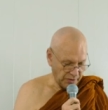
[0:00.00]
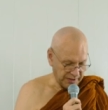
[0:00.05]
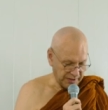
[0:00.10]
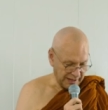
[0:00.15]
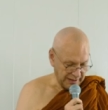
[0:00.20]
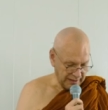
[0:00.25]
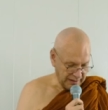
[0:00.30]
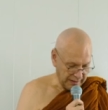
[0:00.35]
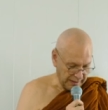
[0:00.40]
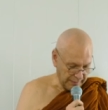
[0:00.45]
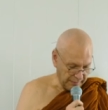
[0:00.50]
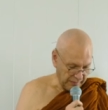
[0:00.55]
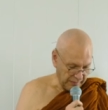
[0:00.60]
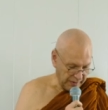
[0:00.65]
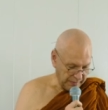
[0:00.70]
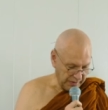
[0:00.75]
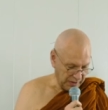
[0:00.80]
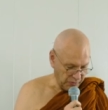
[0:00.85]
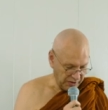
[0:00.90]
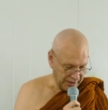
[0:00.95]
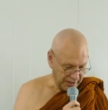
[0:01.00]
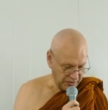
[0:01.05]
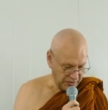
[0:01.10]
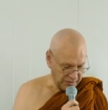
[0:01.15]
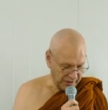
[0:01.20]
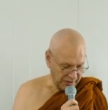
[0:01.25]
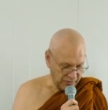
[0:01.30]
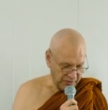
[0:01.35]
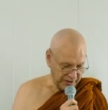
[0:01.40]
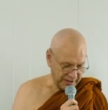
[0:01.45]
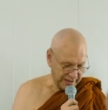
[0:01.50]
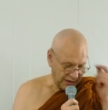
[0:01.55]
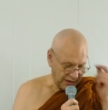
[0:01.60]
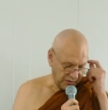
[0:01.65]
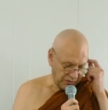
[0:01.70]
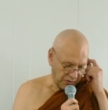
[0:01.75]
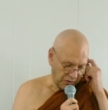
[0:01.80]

So I'll, uh, maybe what I'll do, I'll read out the